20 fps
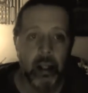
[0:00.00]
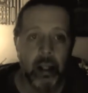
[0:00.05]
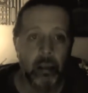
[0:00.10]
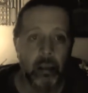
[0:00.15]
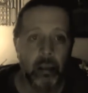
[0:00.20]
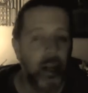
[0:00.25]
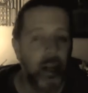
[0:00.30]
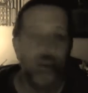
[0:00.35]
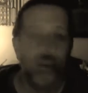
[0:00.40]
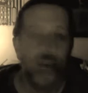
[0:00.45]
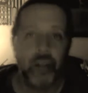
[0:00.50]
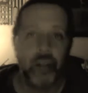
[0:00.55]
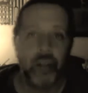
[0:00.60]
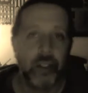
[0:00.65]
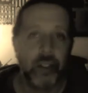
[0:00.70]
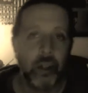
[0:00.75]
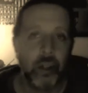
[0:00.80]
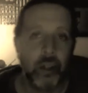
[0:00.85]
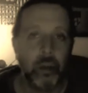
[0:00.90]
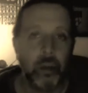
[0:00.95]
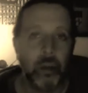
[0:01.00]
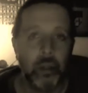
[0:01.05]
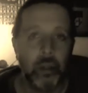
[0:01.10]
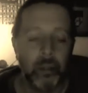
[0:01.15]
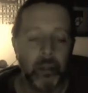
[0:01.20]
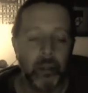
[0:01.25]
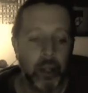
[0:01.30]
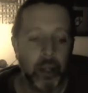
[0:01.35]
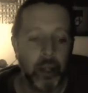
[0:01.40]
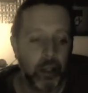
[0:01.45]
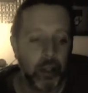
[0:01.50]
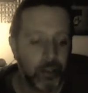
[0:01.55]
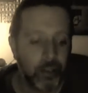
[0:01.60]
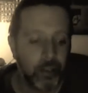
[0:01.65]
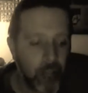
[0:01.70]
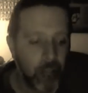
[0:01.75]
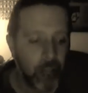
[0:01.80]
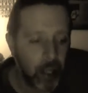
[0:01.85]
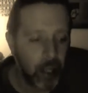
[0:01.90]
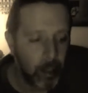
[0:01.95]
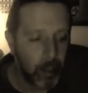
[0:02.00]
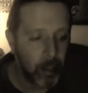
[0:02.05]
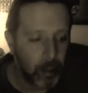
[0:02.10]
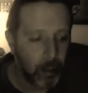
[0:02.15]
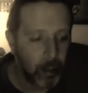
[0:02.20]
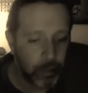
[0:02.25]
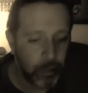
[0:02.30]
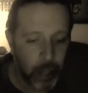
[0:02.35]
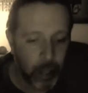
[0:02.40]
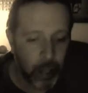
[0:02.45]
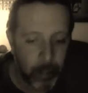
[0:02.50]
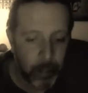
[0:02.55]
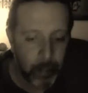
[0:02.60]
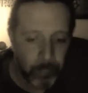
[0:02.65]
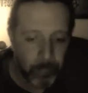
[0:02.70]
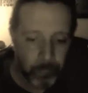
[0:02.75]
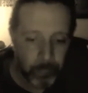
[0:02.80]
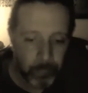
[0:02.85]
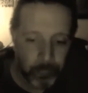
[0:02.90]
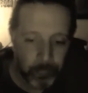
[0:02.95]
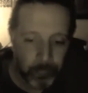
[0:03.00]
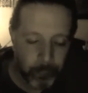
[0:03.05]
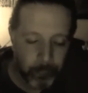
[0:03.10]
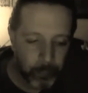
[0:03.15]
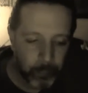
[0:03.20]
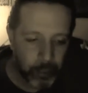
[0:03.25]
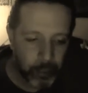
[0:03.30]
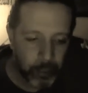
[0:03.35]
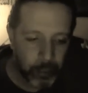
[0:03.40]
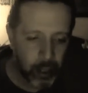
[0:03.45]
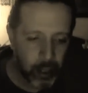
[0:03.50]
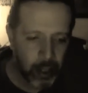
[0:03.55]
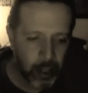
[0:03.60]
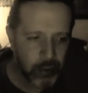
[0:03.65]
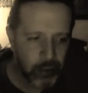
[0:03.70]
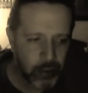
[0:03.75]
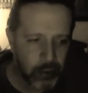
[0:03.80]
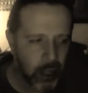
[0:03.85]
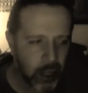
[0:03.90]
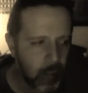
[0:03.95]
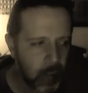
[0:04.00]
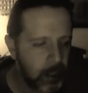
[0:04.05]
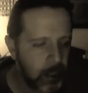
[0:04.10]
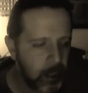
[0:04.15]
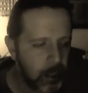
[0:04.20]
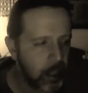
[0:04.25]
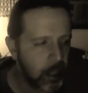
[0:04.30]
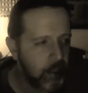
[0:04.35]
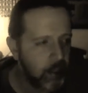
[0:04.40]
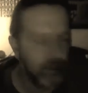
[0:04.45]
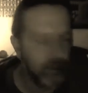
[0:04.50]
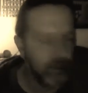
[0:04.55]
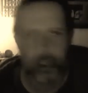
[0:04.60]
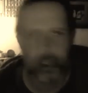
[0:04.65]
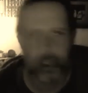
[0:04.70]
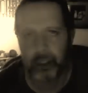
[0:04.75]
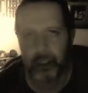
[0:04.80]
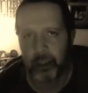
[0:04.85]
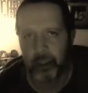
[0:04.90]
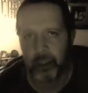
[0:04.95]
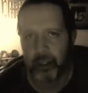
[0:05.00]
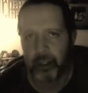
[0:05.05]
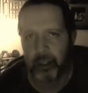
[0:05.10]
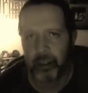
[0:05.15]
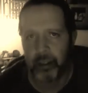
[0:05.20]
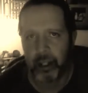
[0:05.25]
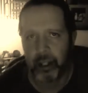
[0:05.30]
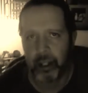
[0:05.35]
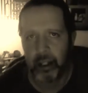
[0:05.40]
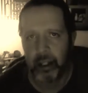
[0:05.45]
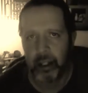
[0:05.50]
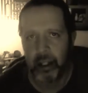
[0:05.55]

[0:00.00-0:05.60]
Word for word: But I don't think so, because Eddie Murphy, his comedy is very specific.